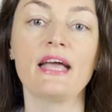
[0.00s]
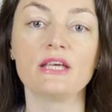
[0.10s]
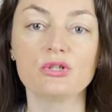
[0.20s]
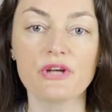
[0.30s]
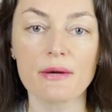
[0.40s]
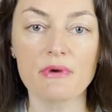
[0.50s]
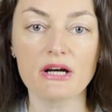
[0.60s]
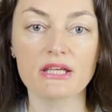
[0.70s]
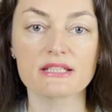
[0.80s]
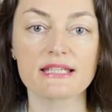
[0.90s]
Urea
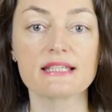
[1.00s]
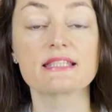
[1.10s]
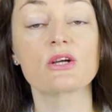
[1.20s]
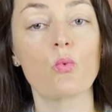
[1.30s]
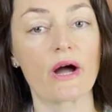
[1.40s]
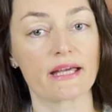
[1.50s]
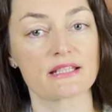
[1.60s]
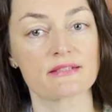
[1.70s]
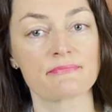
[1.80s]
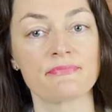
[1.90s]
market is
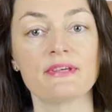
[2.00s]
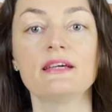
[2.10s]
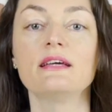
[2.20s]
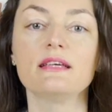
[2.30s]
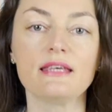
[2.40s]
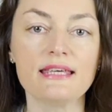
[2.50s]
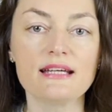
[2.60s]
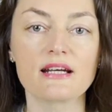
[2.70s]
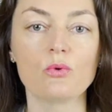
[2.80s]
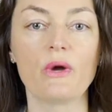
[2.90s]
quiet,
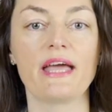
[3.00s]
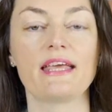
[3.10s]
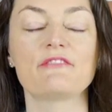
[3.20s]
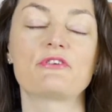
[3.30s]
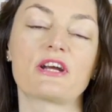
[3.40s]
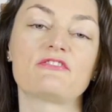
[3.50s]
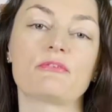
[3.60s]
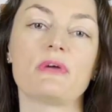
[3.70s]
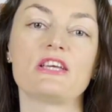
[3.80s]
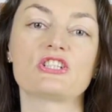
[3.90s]
eagerly waiting for
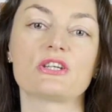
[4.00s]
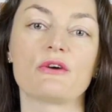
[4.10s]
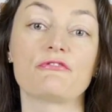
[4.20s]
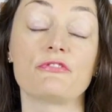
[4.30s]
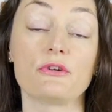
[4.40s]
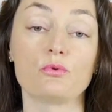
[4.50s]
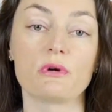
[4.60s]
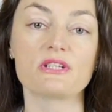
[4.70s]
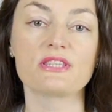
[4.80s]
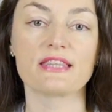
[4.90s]
confirmation of the
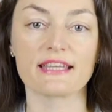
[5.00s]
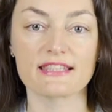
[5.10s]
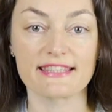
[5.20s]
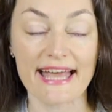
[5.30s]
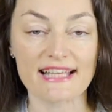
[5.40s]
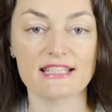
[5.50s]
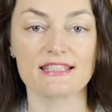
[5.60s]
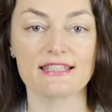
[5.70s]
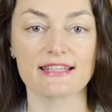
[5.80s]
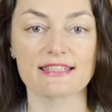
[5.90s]
rumors that next
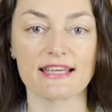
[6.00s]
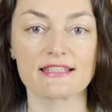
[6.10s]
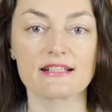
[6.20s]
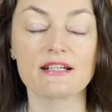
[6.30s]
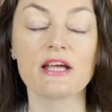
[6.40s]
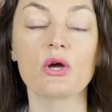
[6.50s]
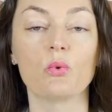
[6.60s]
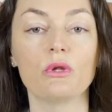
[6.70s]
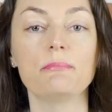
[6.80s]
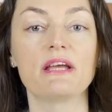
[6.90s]
Indian tender
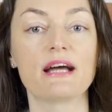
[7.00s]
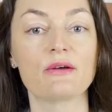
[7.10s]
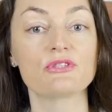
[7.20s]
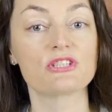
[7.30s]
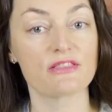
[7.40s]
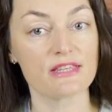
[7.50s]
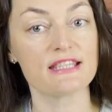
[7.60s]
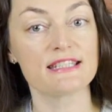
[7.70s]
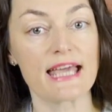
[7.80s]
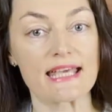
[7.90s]
will be announced
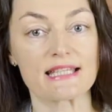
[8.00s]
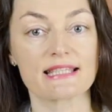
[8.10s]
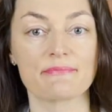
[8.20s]
these days.